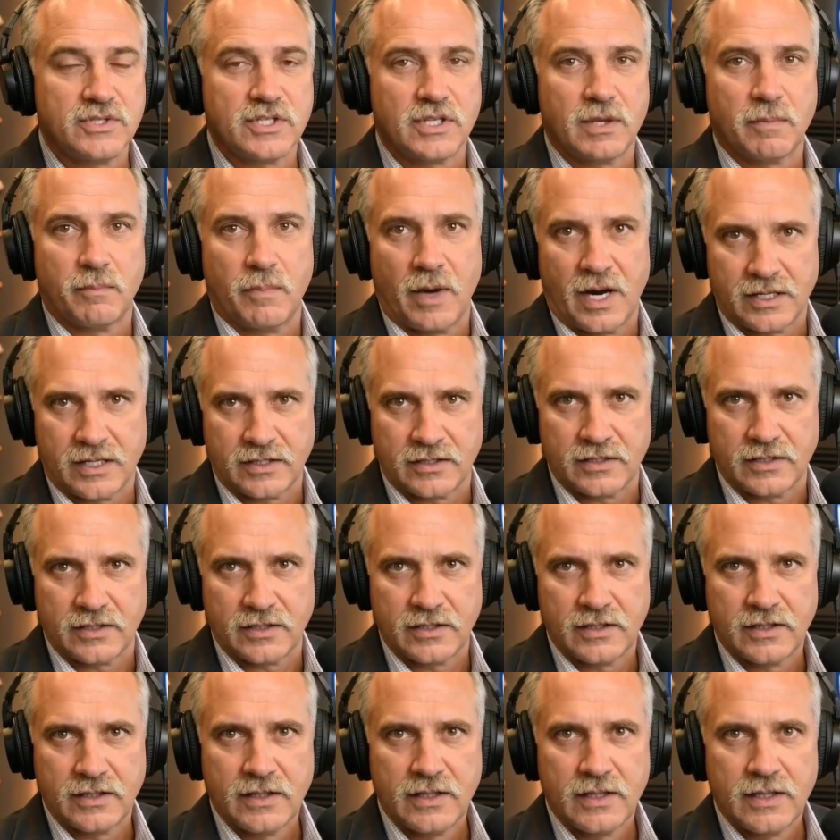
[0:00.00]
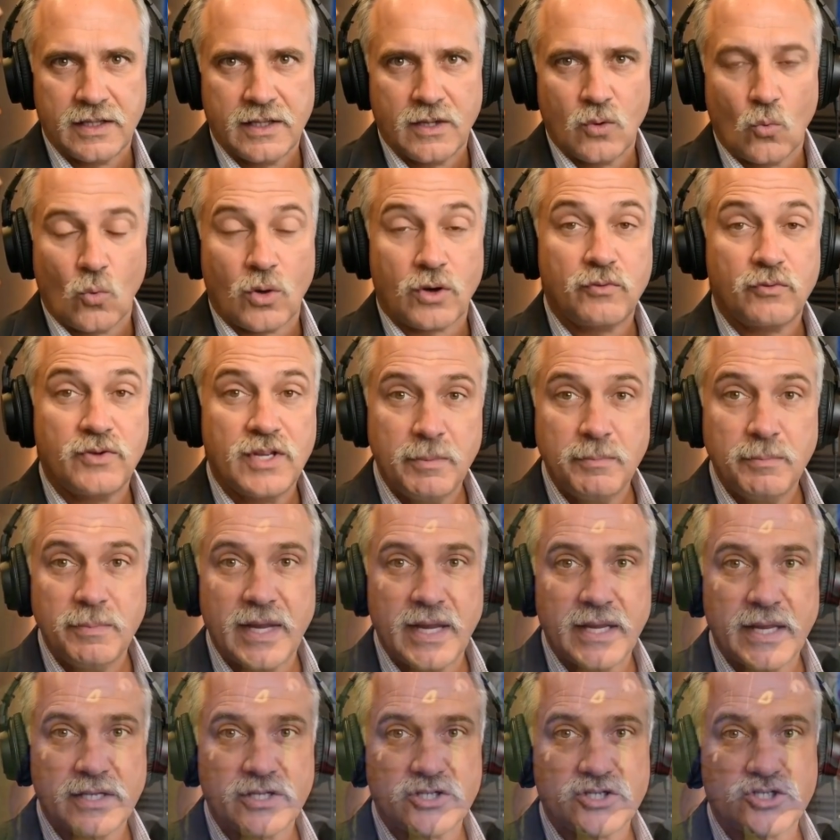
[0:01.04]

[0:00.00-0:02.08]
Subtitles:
to the monitor, where replays